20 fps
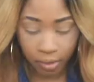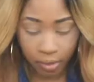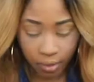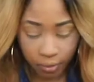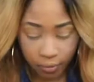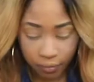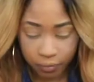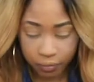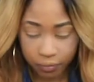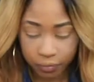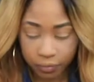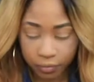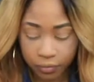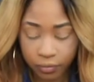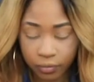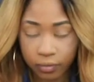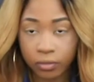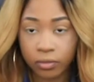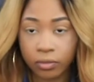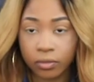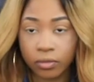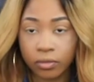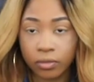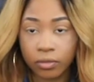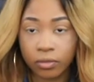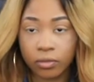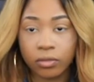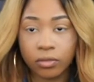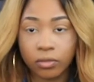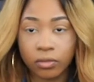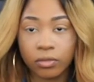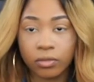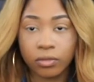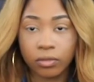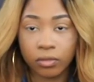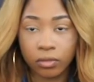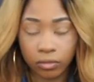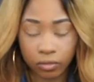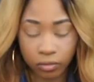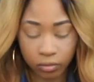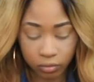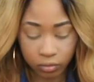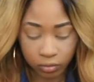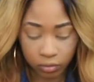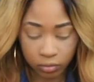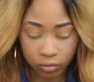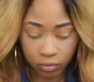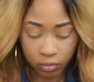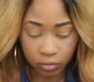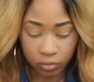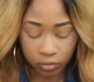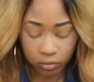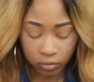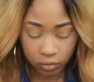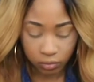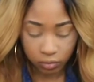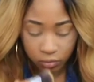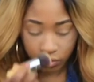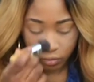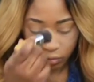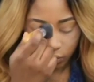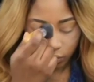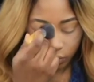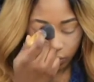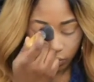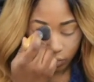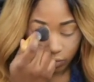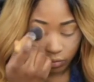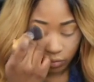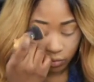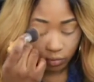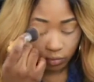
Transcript: Nobody speaks.